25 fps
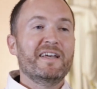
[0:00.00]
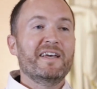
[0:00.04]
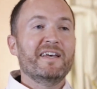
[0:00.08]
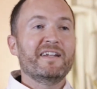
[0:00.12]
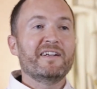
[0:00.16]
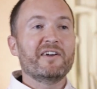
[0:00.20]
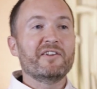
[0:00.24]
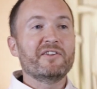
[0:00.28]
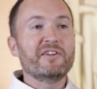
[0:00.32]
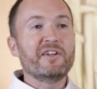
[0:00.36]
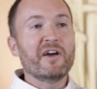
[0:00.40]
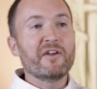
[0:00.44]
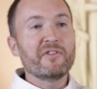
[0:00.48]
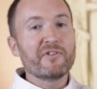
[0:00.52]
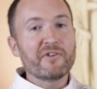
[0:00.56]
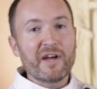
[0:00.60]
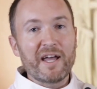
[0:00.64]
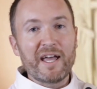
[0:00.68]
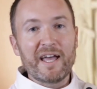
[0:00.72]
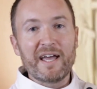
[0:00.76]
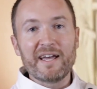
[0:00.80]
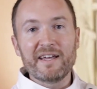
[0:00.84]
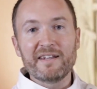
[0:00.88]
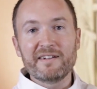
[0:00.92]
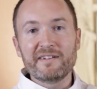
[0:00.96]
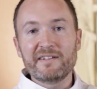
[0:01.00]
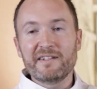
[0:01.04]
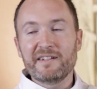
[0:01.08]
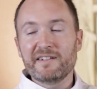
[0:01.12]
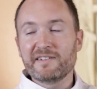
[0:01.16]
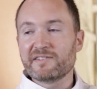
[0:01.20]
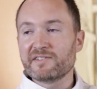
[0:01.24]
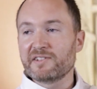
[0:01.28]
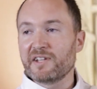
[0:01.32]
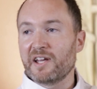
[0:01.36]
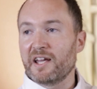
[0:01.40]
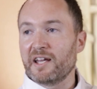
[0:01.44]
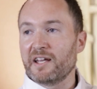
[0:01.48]
And on the other hand,
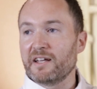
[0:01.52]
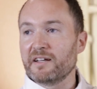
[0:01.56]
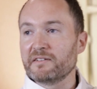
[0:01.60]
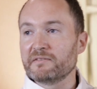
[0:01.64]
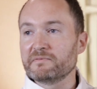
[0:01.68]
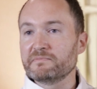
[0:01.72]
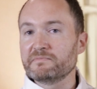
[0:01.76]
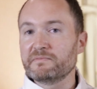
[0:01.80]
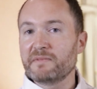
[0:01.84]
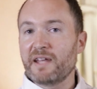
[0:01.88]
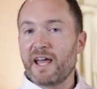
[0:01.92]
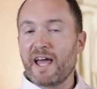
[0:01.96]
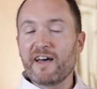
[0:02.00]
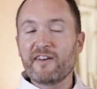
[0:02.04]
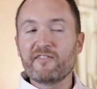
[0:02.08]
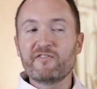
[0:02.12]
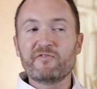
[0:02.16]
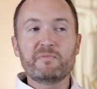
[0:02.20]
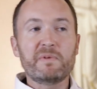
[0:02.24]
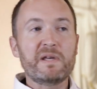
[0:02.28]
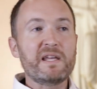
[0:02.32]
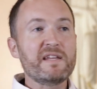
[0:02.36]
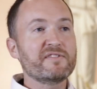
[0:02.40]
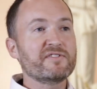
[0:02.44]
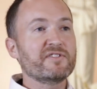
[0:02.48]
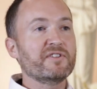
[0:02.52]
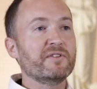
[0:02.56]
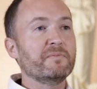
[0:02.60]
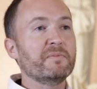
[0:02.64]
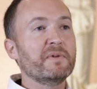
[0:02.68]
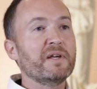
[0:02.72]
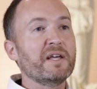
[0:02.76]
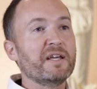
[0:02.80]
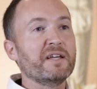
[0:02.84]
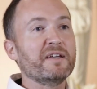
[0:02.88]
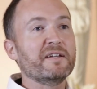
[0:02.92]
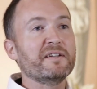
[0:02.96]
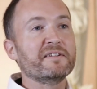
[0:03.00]
he's saying, "Have peace in
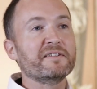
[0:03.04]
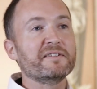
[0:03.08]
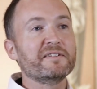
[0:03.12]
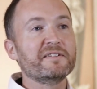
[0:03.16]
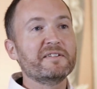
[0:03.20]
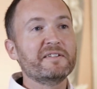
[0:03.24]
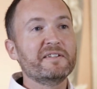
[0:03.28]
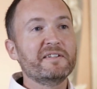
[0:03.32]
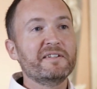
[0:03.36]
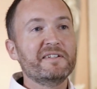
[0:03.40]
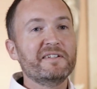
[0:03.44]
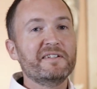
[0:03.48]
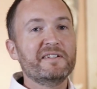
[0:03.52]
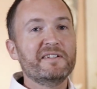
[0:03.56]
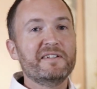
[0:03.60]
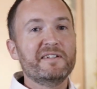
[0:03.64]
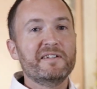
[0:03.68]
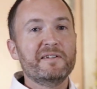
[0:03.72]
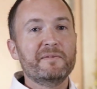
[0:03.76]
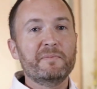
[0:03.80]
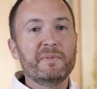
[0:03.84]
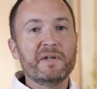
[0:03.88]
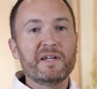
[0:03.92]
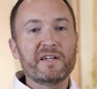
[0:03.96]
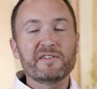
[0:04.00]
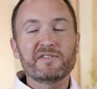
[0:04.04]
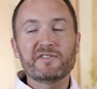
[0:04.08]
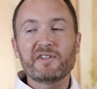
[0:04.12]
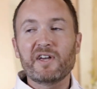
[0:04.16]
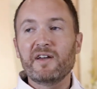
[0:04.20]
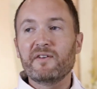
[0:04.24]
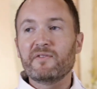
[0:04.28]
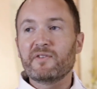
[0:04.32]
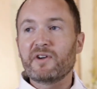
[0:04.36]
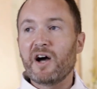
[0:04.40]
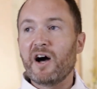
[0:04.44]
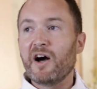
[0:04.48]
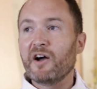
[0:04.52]
me because I
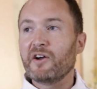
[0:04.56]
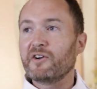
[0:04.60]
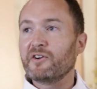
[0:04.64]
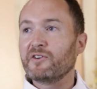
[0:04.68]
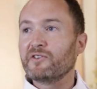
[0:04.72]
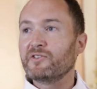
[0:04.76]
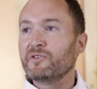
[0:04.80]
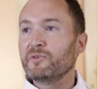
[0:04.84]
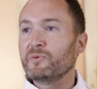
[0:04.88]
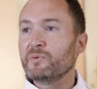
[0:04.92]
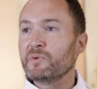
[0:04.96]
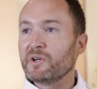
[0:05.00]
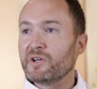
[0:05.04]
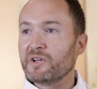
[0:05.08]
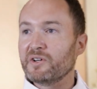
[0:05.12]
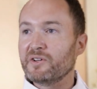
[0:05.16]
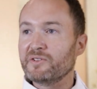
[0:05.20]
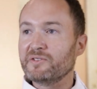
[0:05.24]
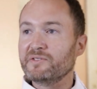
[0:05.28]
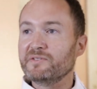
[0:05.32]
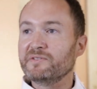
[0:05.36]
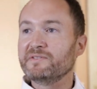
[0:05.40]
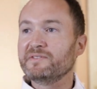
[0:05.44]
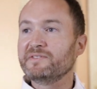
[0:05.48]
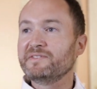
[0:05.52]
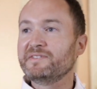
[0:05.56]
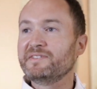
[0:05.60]
have conquered the world."